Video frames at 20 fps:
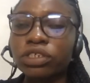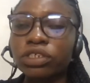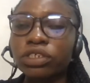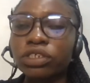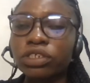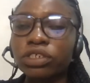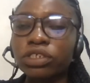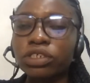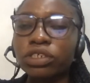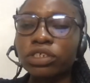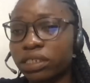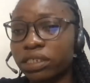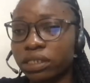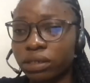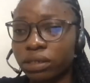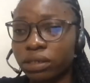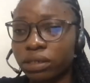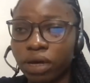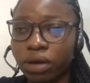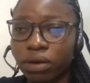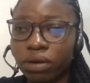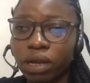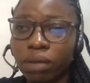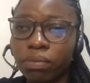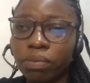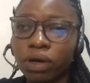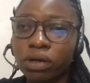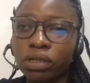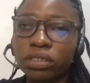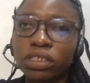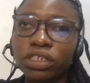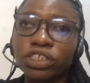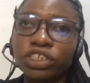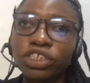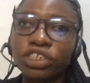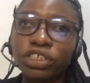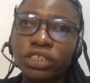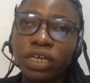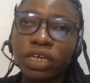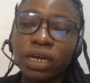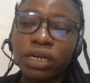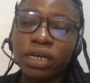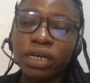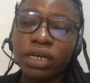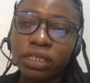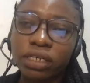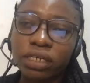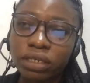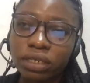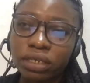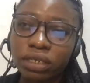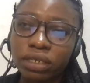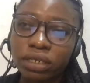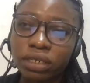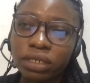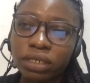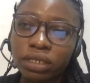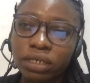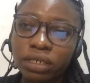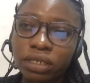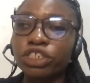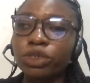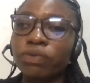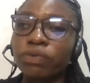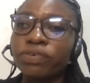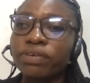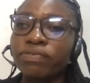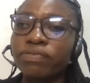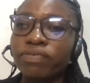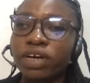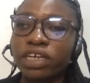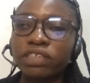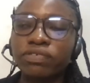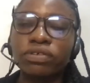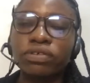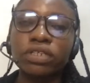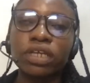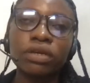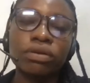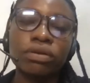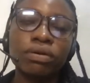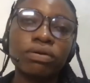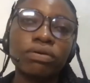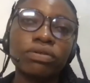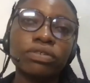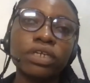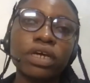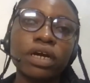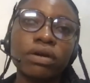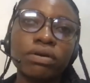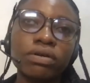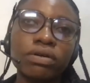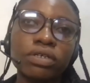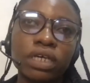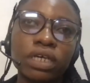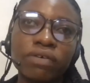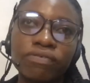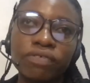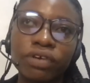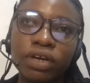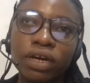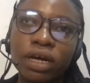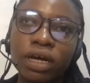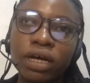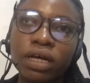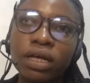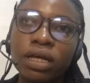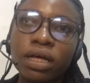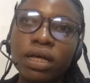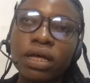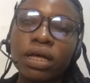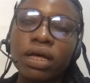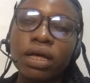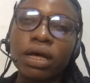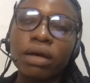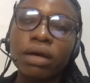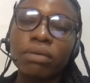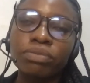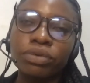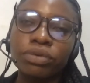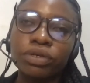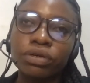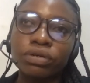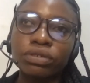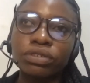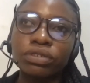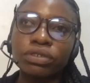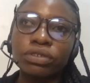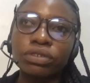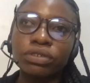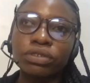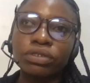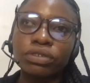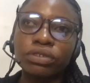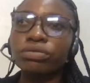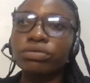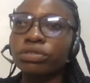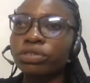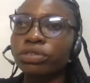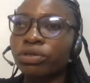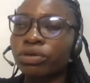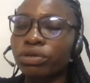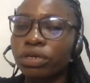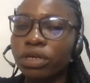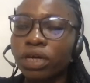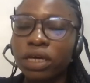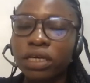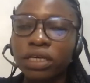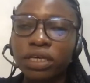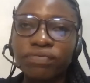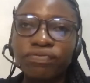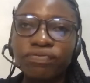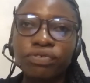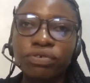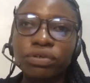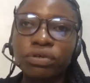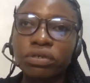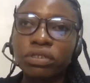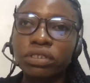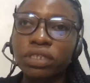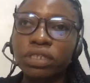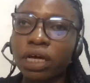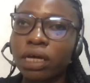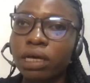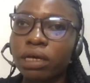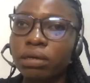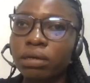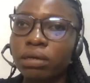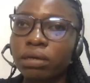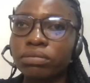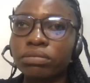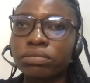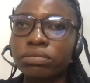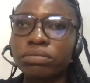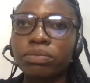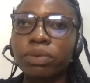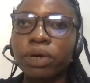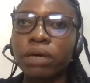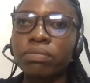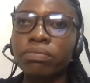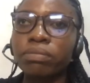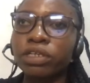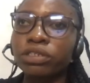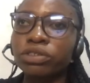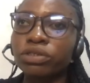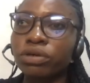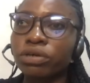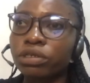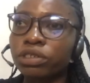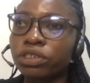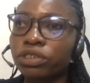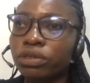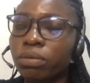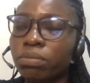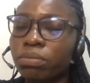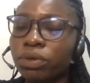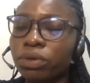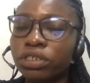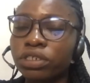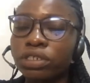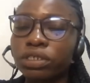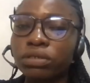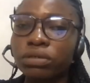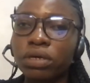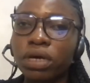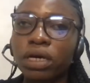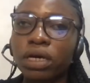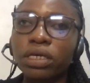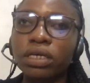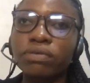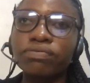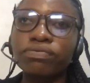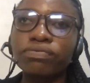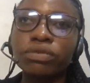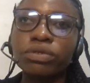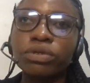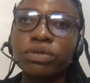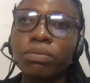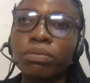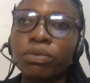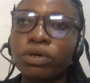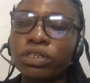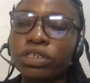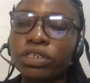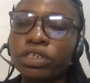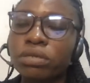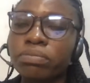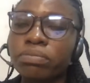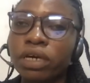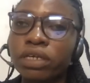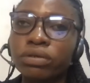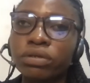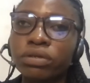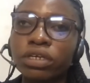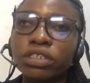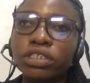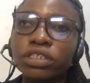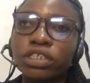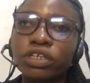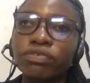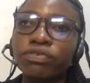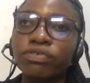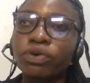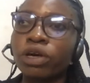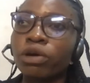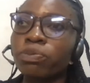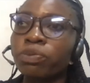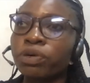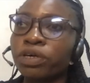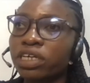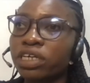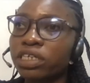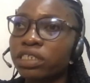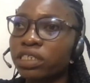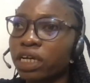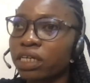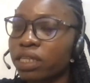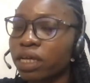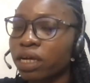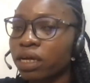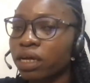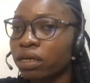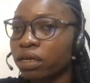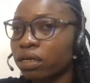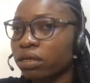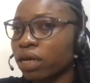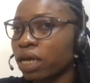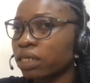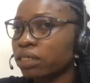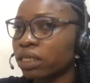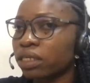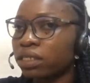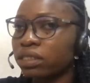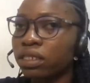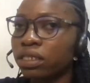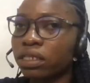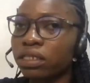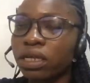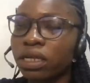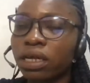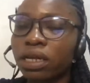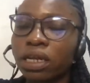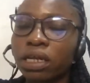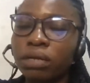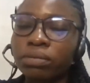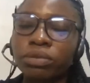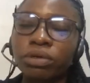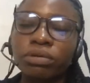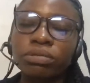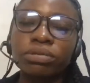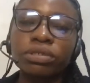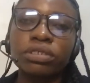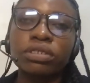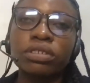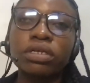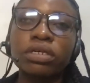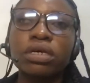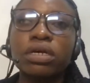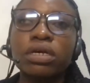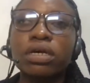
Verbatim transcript: So at TechRity, we are all about engineering a community of givers for technology across Africa and beyond. So you can give through your time by mentoring somebody. You can give your money by donating to help a Kickstarter, access data, laptops,